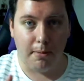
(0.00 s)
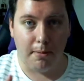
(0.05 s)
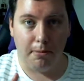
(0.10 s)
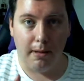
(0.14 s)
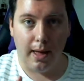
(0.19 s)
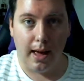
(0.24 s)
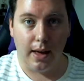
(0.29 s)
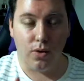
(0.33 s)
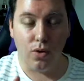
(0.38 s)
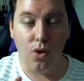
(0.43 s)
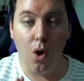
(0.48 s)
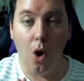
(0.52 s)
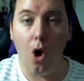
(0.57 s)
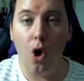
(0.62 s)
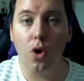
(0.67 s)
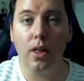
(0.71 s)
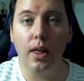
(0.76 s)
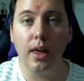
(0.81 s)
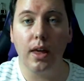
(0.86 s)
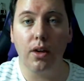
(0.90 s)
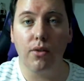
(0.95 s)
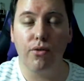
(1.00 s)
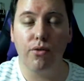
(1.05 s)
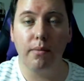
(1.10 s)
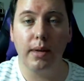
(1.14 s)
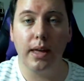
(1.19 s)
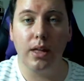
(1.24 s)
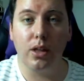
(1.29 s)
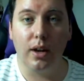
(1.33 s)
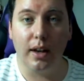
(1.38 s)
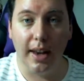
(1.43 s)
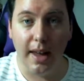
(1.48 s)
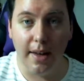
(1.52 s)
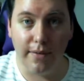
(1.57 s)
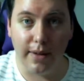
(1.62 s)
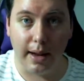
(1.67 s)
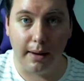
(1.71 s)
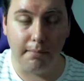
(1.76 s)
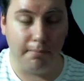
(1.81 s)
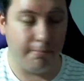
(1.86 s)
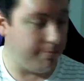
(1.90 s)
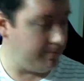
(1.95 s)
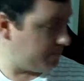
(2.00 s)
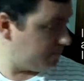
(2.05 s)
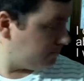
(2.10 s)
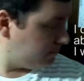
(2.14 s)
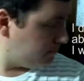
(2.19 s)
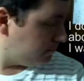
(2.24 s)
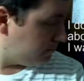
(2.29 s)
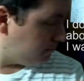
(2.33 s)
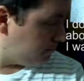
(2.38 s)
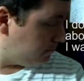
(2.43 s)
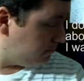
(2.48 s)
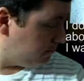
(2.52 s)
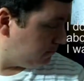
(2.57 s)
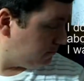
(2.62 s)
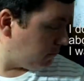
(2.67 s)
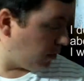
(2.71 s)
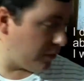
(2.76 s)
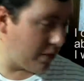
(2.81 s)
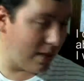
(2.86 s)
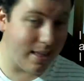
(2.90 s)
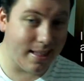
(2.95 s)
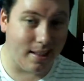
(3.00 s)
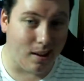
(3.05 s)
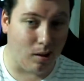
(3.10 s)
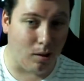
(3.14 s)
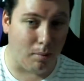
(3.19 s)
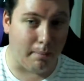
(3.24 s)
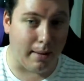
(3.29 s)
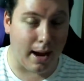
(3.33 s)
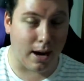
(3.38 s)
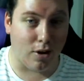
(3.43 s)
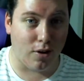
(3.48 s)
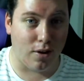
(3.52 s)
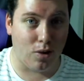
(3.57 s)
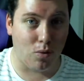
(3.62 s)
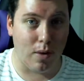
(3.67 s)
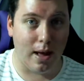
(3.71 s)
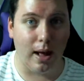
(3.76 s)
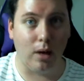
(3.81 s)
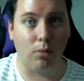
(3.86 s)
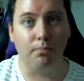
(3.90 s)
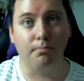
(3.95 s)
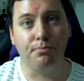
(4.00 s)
place not only for me to live in, but this little bugger as well.